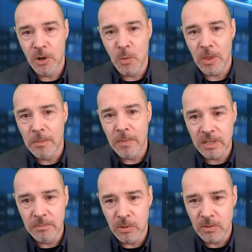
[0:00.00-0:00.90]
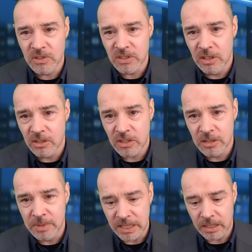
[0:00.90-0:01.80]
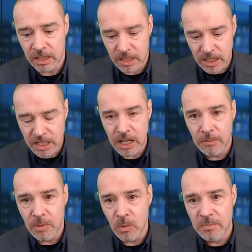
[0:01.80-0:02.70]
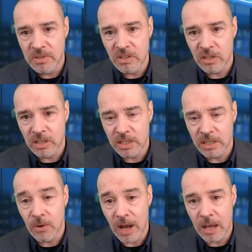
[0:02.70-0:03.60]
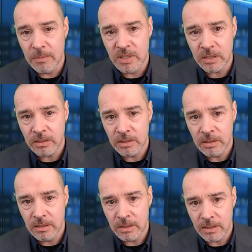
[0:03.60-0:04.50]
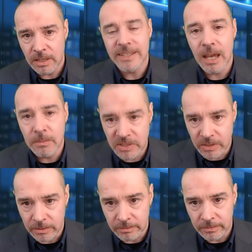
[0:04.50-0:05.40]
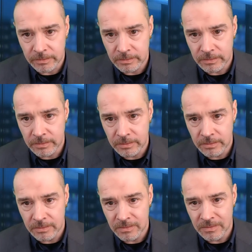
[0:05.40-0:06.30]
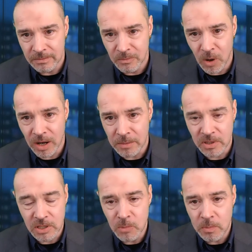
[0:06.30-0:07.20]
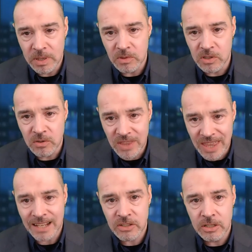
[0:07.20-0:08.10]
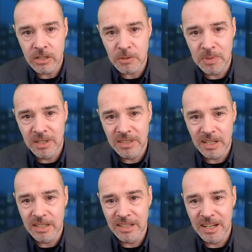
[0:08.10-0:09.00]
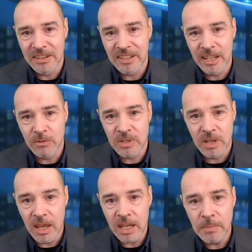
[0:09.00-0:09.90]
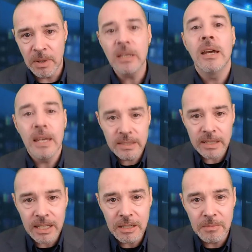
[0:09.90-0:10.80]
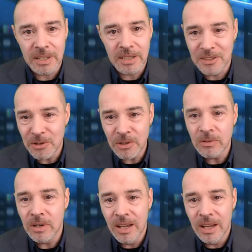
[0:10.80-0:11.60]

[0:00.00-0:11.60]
what the most important search to be in #1 position is for Amazon? It's Amazon. Why? Because more people do that search per day than anything else. eBay, it's eBay. Google,